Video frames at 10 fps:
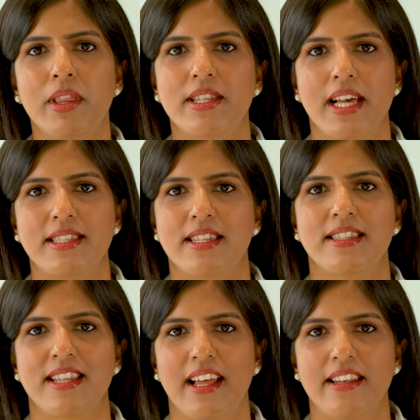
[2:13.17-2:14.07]
with testing
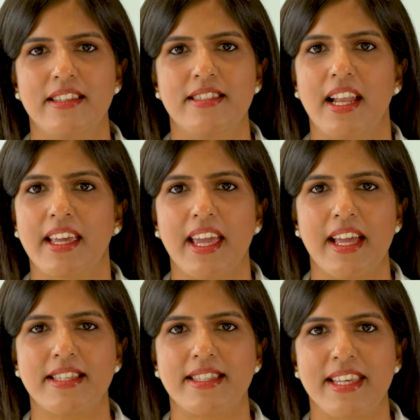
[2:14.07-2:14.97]
standards like
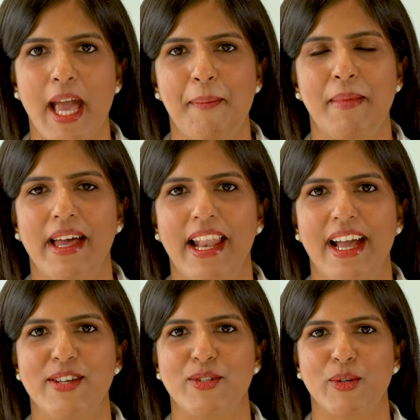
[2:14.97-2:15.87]
ASTM and
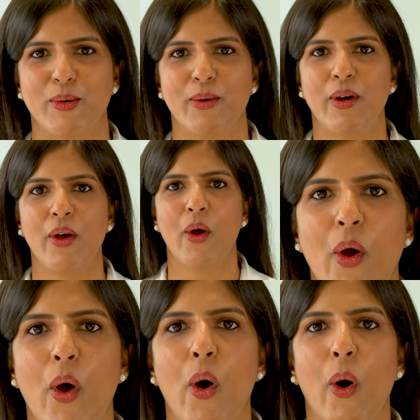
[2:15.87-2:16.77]
ISO.
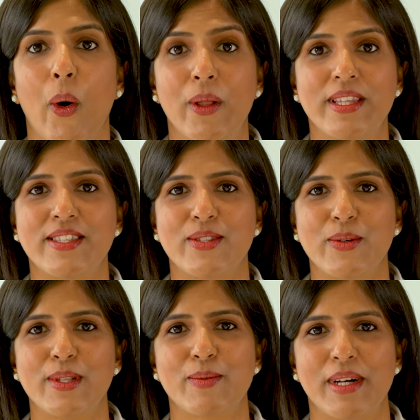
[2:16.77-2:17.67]
All these
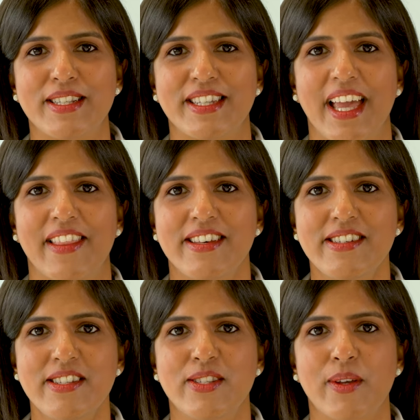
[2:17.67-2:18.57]
tools work together
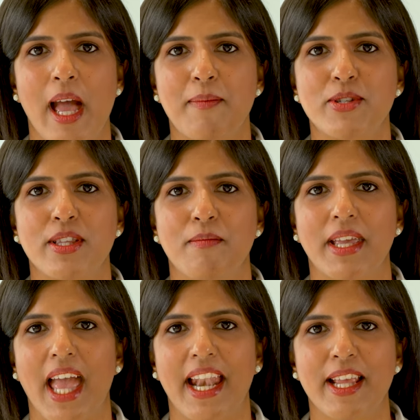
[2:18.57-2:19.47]
to capture the
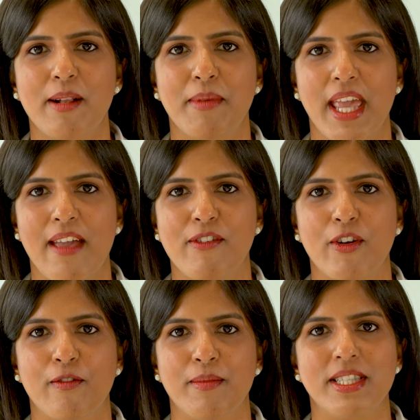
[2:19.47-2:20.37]
mechanical
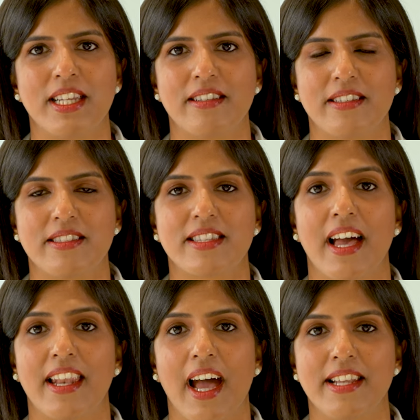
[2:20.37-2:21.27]
behavior of materials
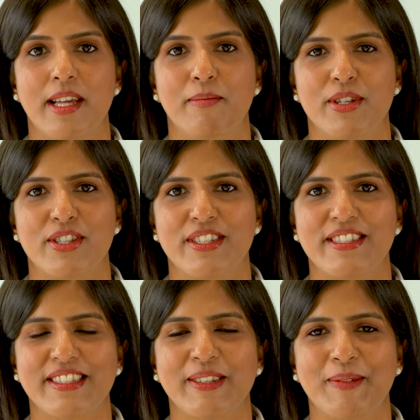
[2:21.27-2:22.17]
at high
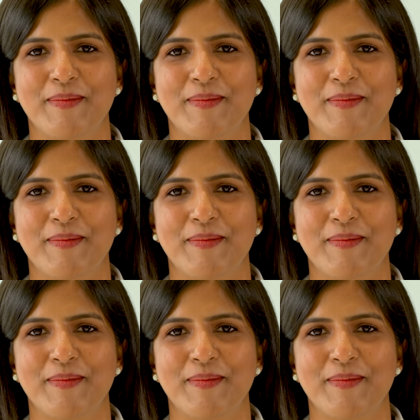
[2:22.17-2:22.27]
temperatures.